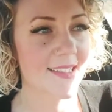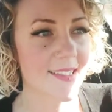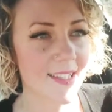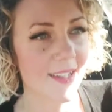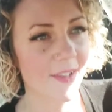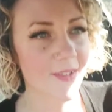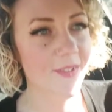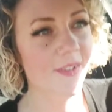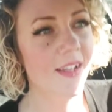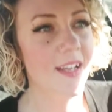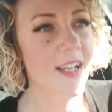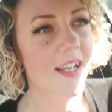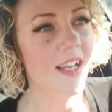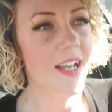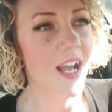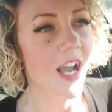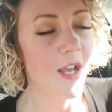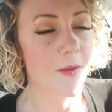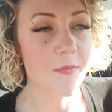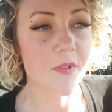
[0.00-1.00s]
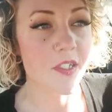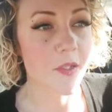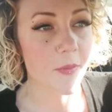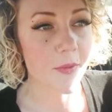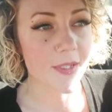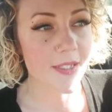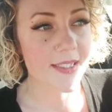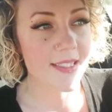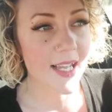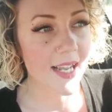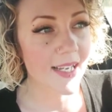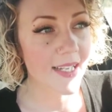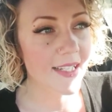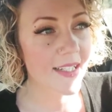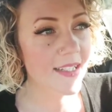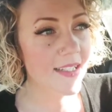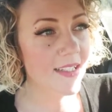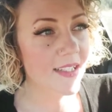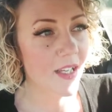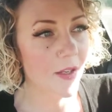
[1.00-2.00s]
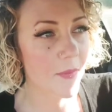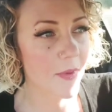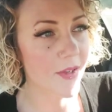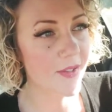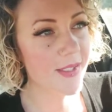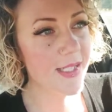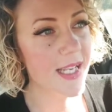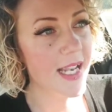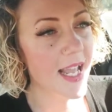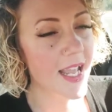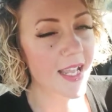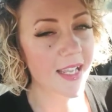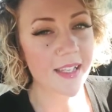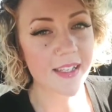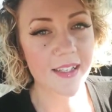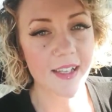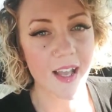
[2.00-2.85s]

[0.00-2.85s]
So I'm super excited about today.